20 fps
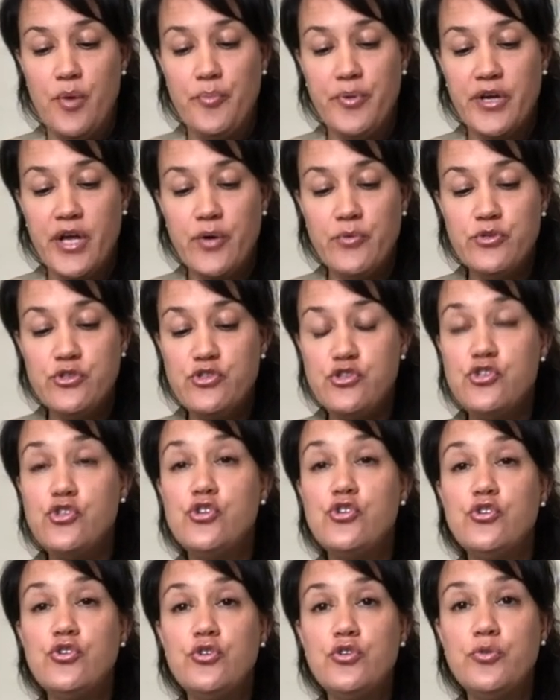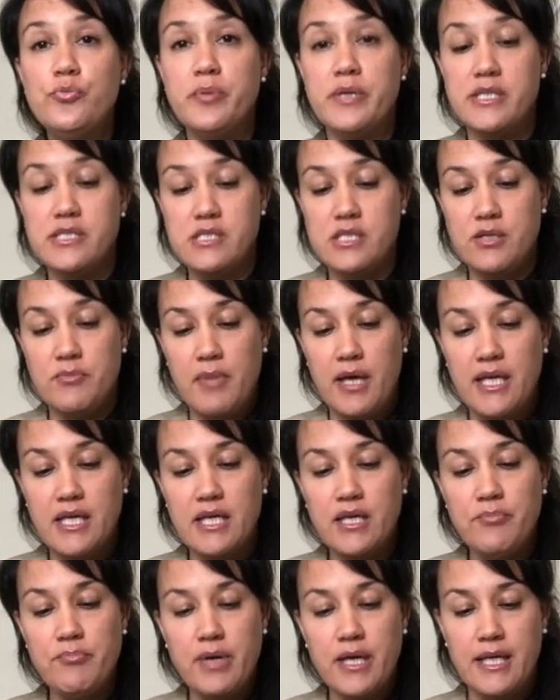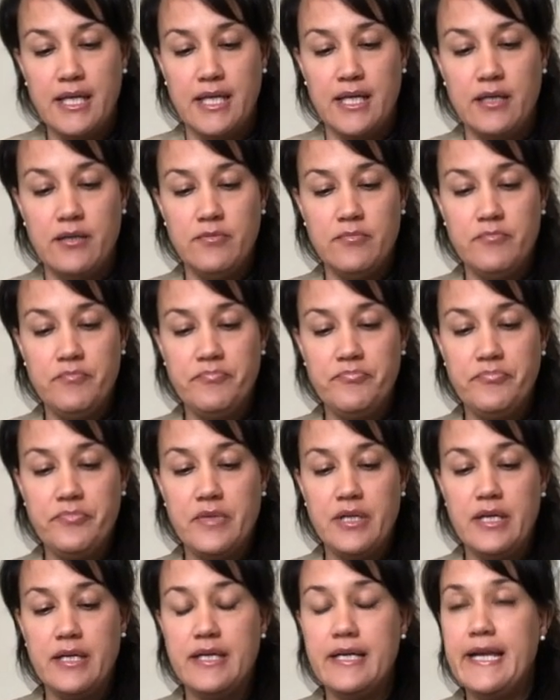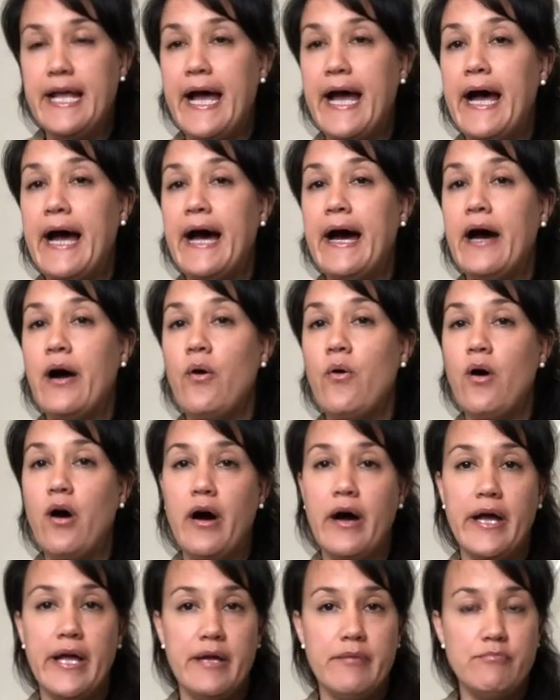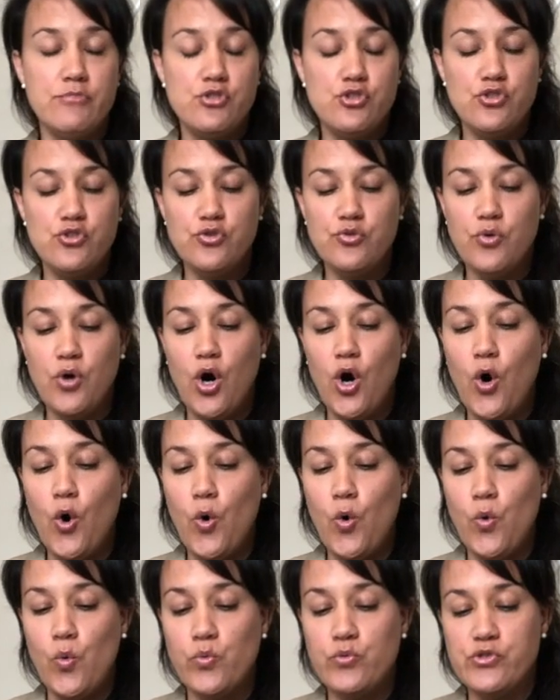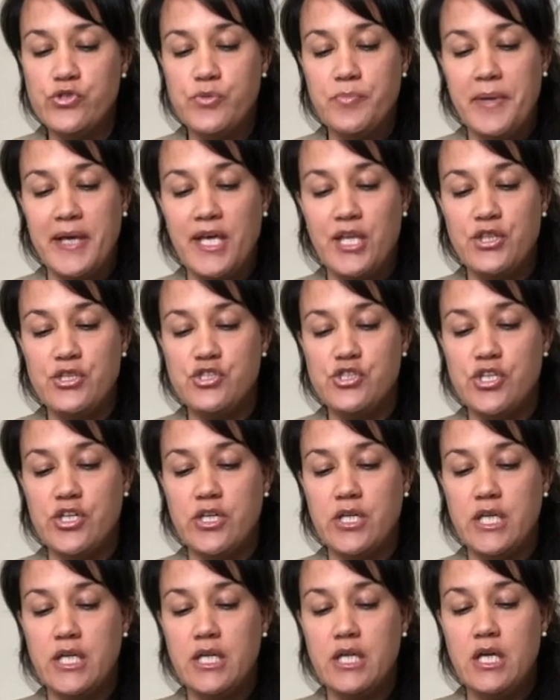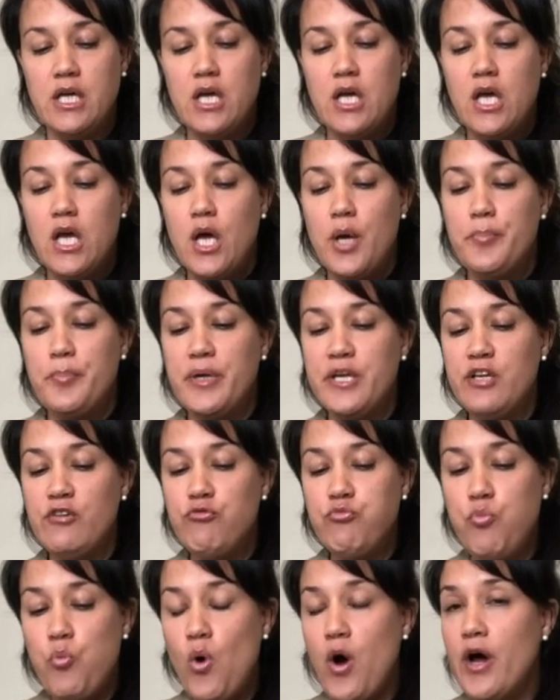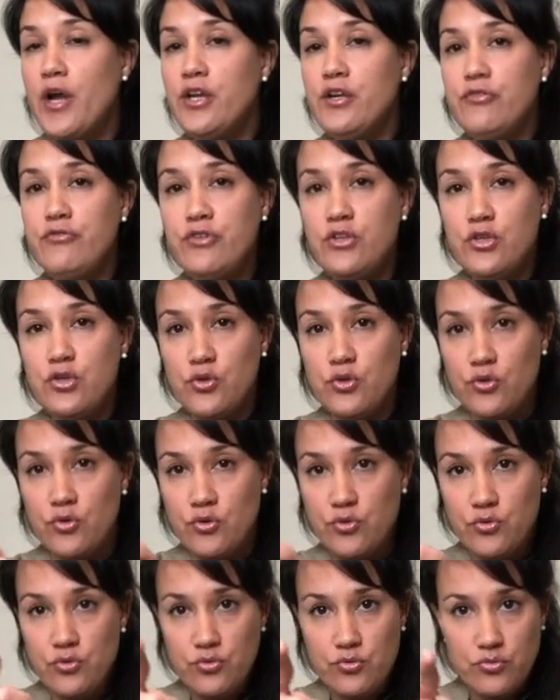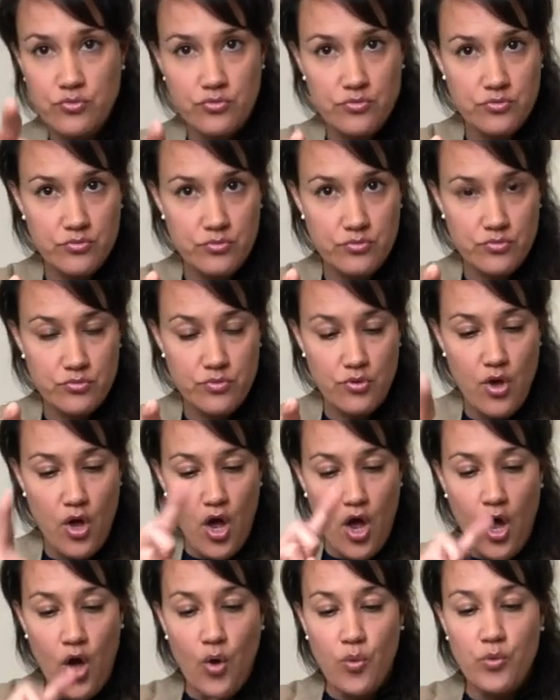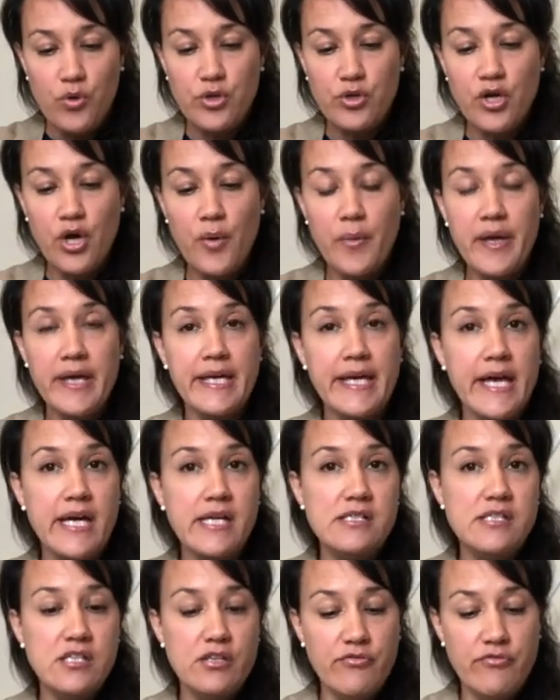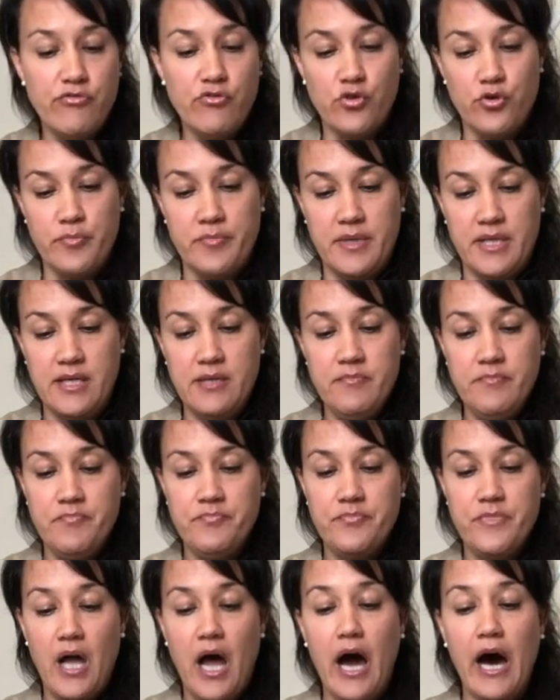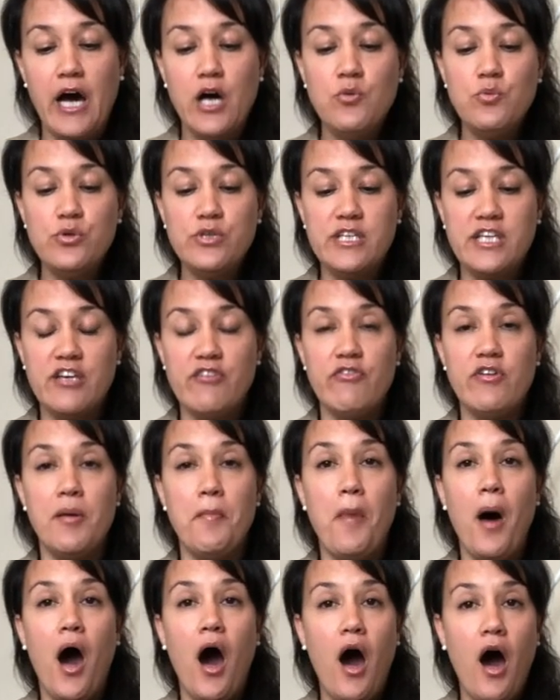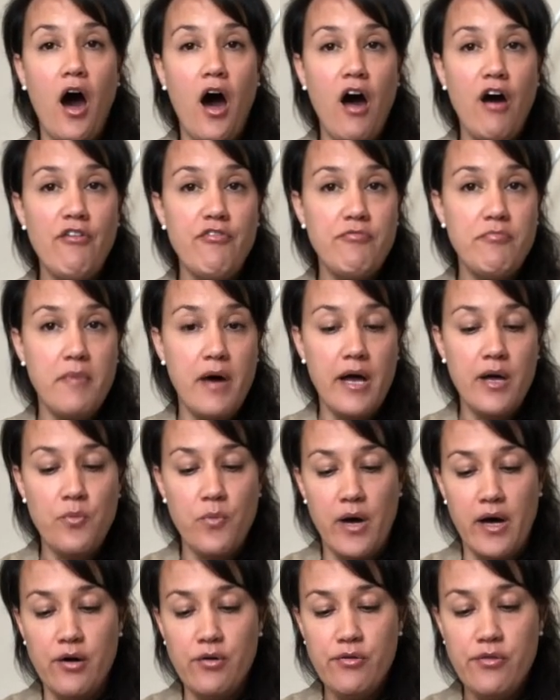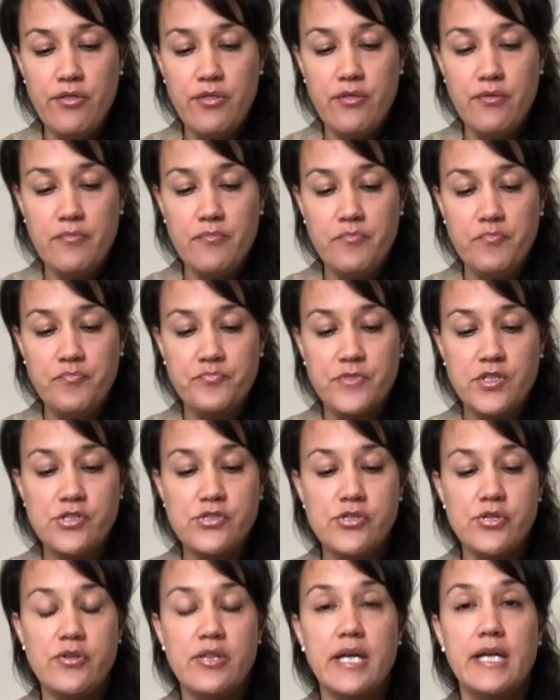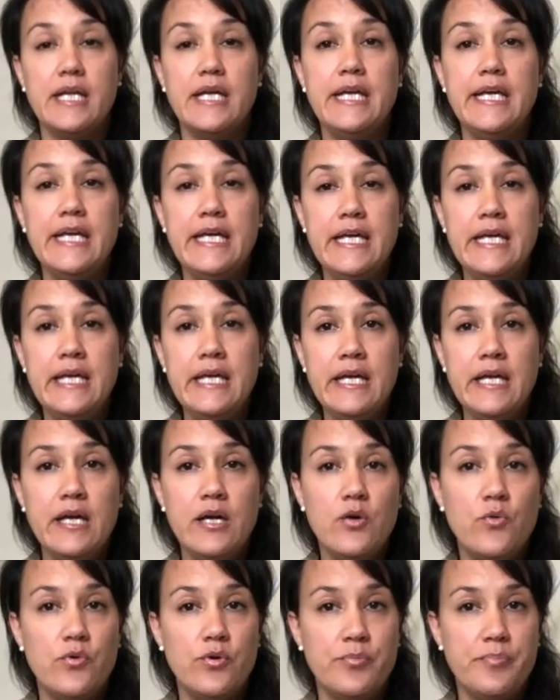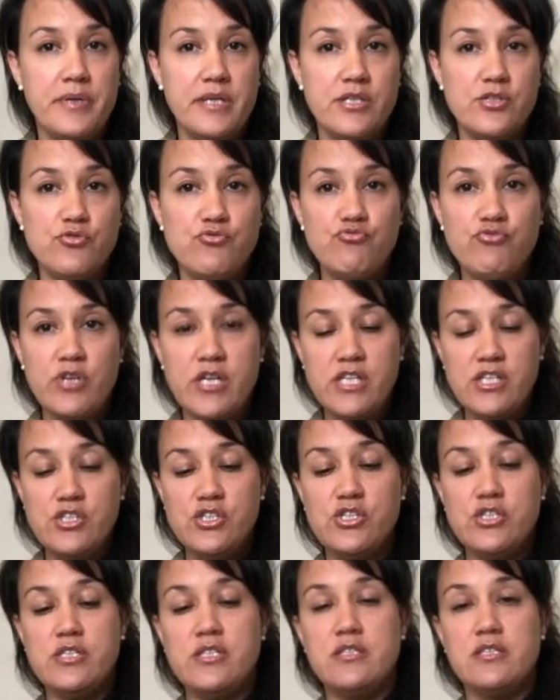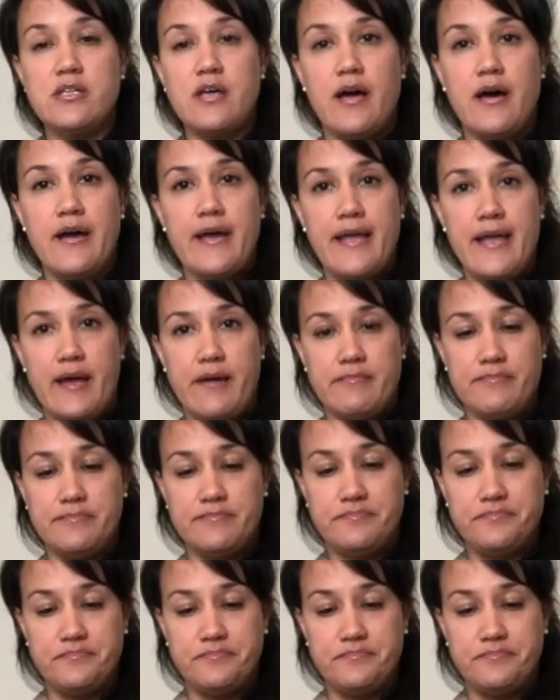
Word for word: but I was too busy making money. Now I am too old to make the journey, but if one of you will go and get it for me. I will give him half my wealth so that he will be as rich as I am.